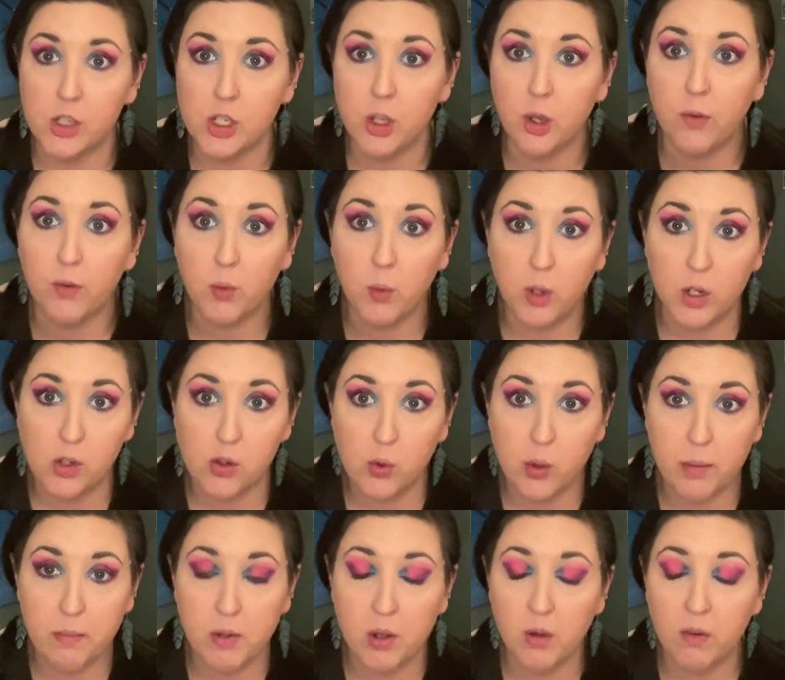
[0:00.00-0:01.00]
So if you want to
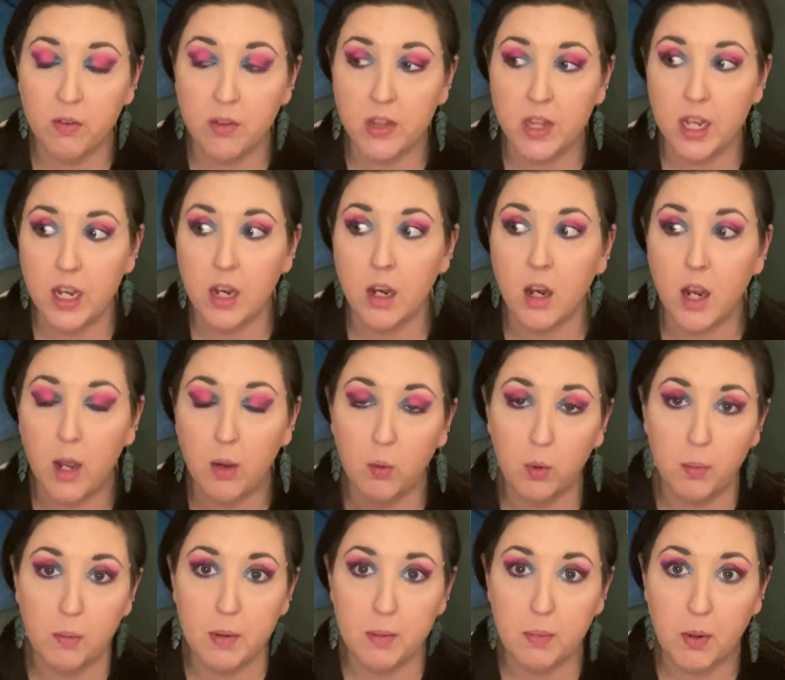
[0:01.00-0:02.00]
join me over there, I
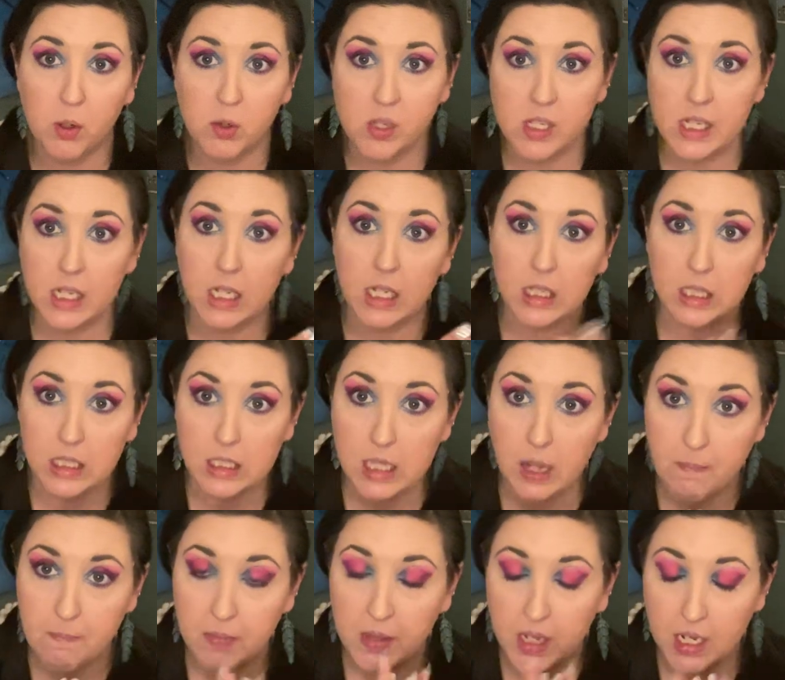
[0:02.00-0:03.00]
will be posting
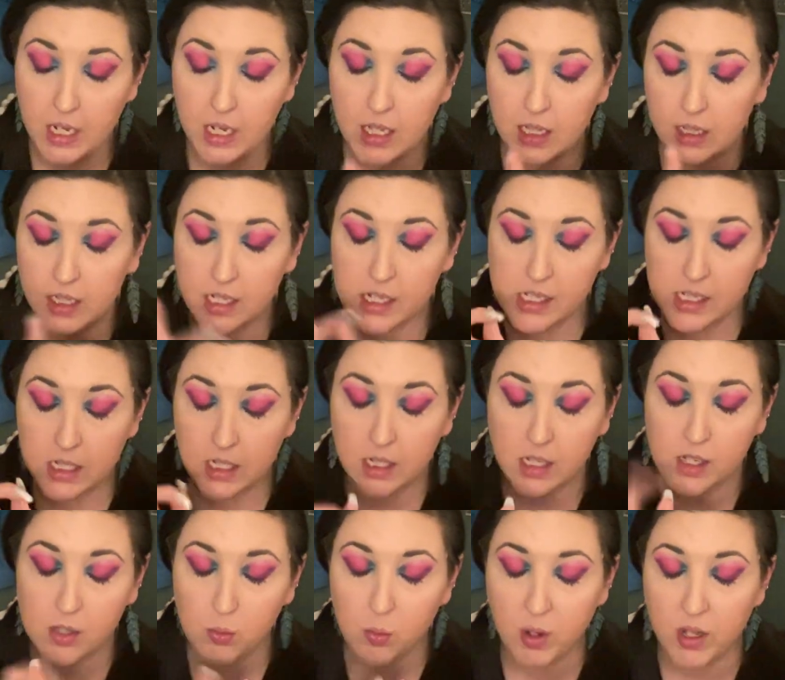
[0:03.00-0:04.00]
something at least, at
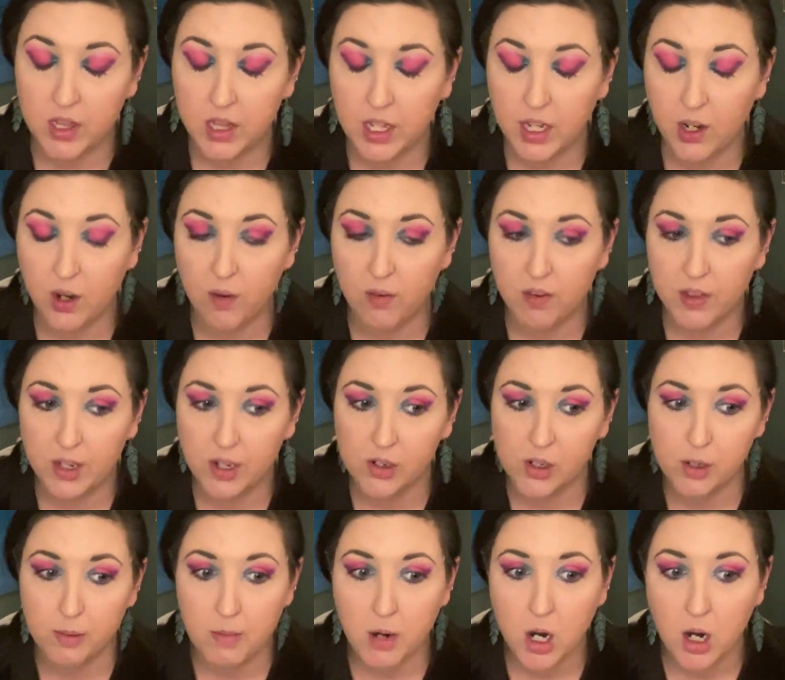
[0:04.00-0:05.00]
least one thing over there
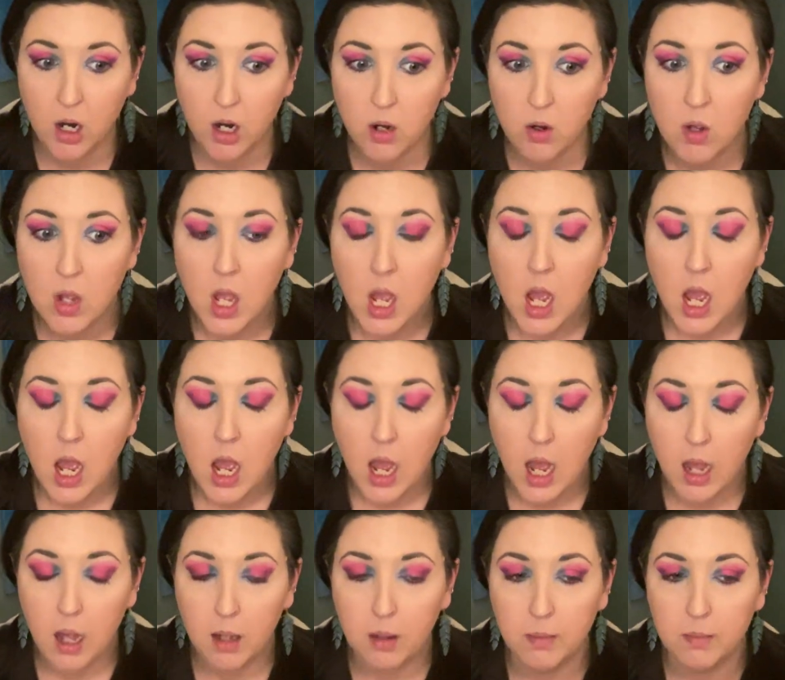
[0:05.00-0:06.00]
tomorrow.
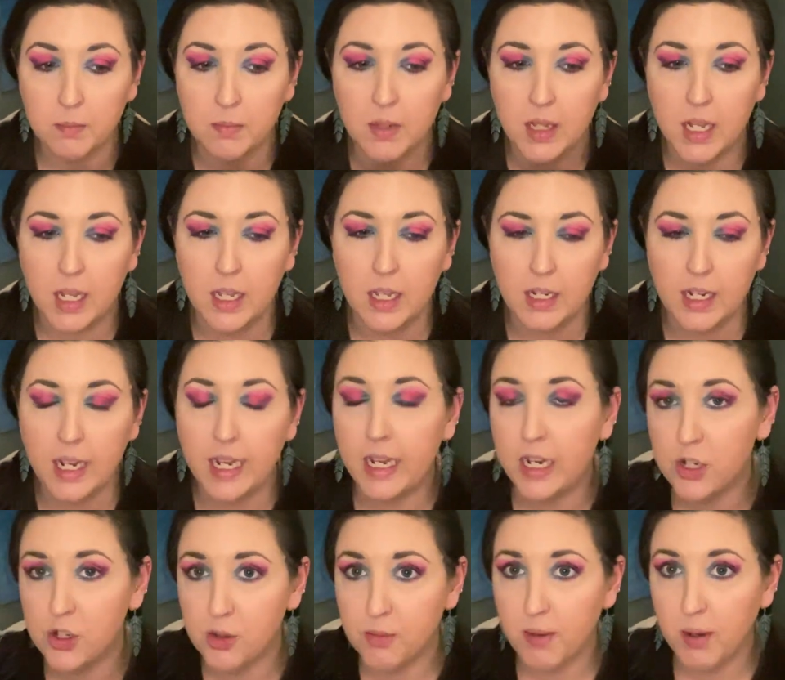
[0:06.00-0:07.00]
Um, and I got
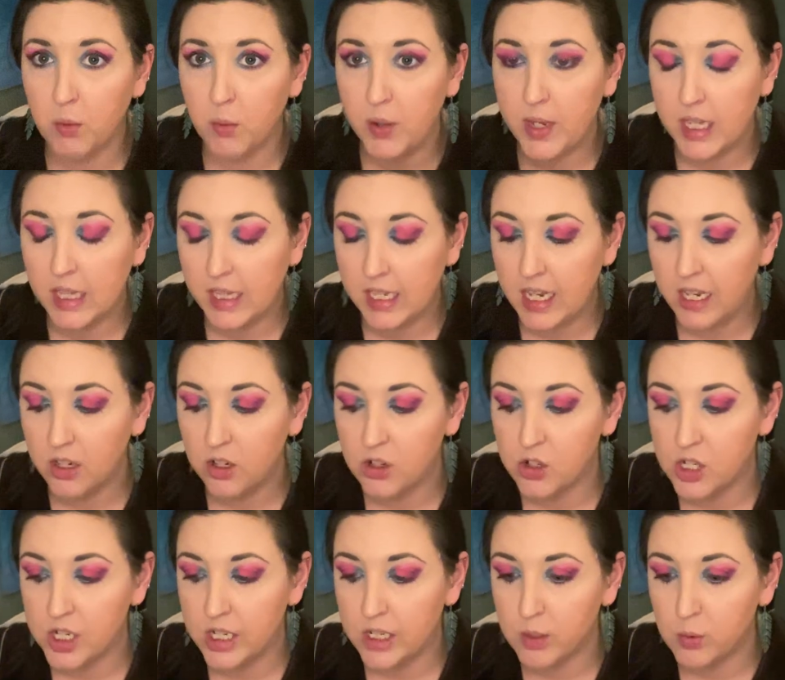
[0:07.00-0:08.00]
to do my weekly
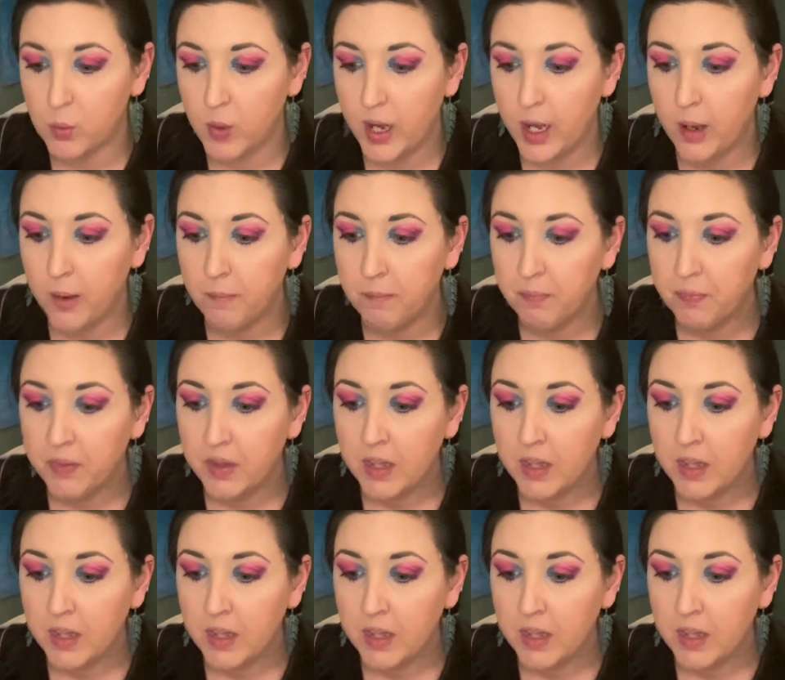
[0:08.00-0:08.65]
energy as well.